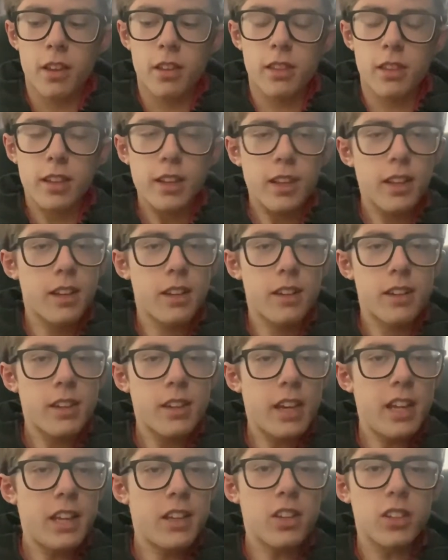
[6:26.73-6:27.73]

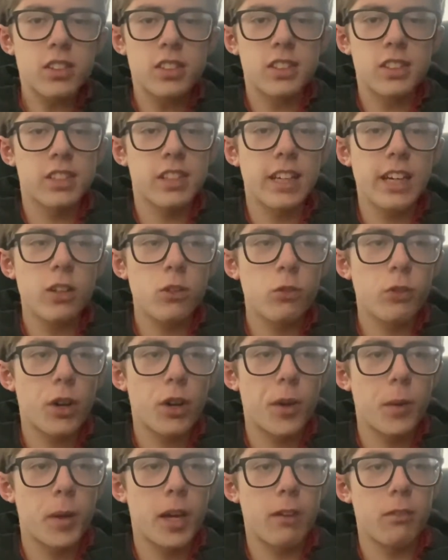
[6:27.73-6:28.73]
It doesn't scale
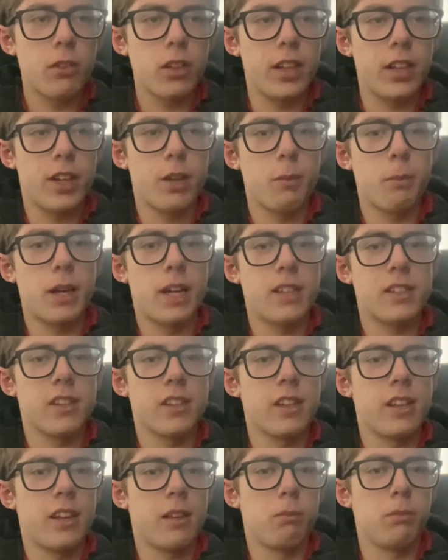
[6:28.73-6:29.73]
very heavily compared to
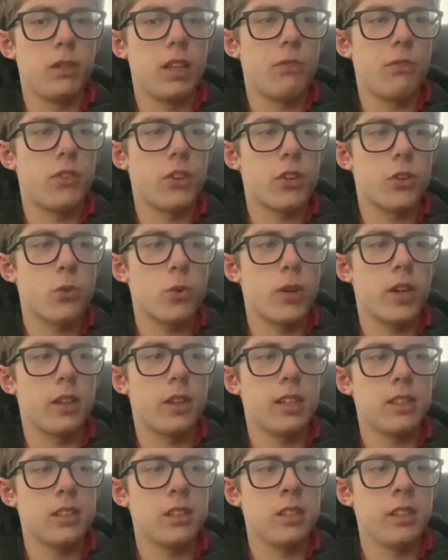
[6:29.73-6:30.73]
the lifting strength.
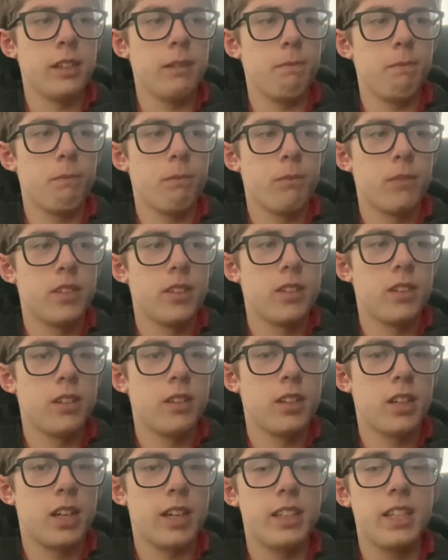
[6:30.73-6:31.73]
That's like,
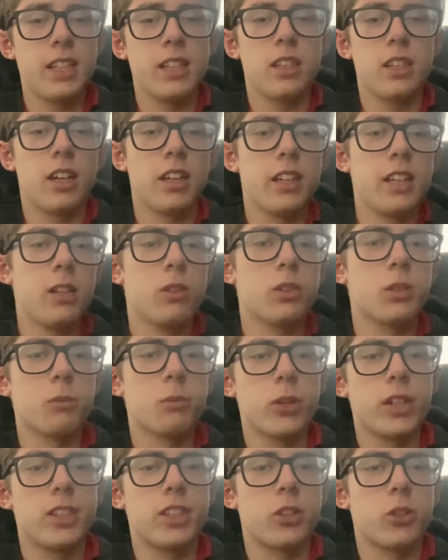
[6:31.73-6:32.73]
I did some
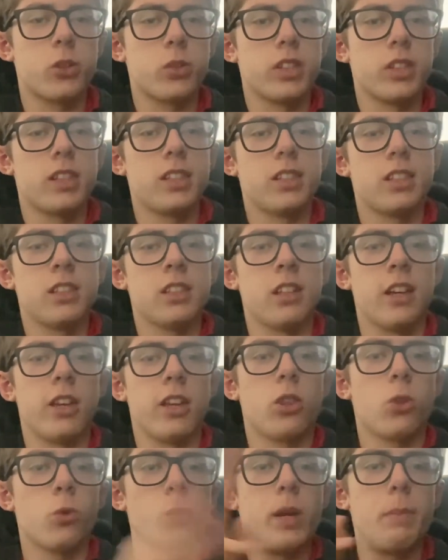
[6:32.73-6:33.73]
research on this. This is
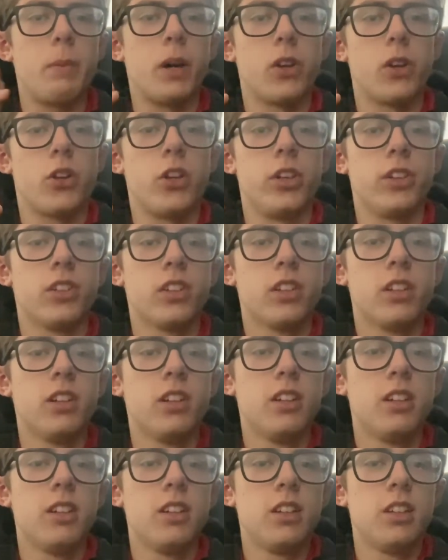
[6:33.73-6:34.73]
like 3 punches.
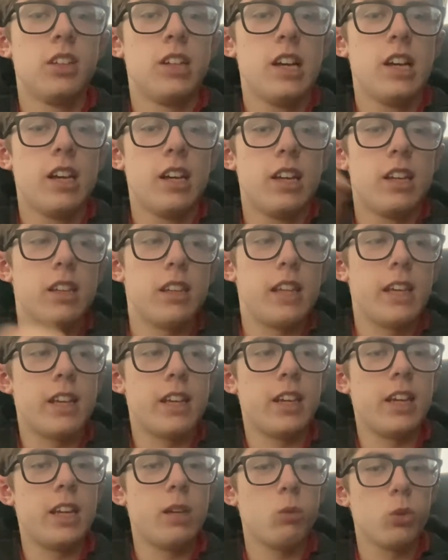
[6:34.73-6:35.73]
They
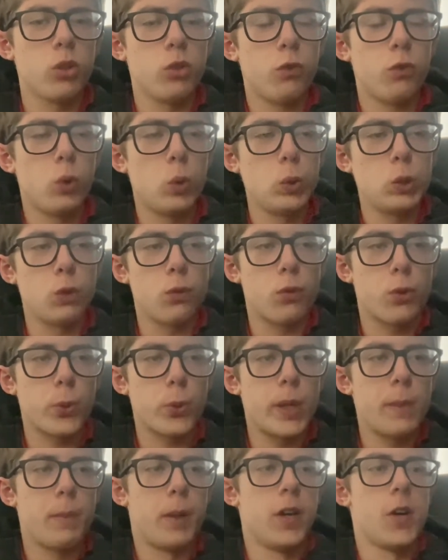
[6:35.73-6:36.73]
can hit with a force of
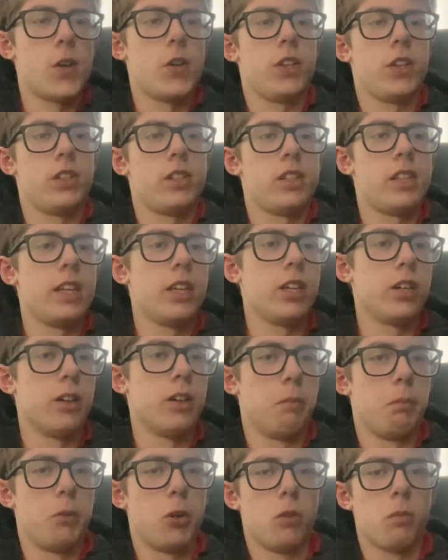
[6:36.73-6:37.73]
3 punches. They
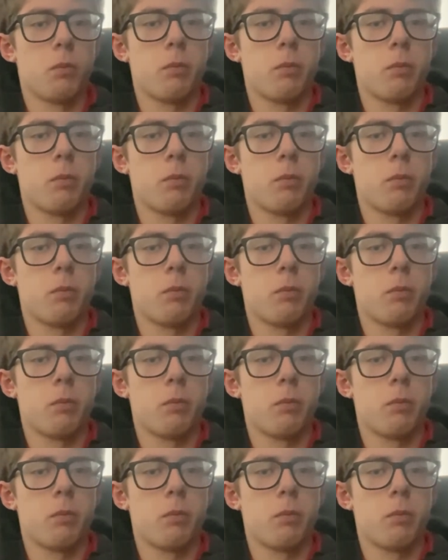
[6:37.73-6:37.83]
are not.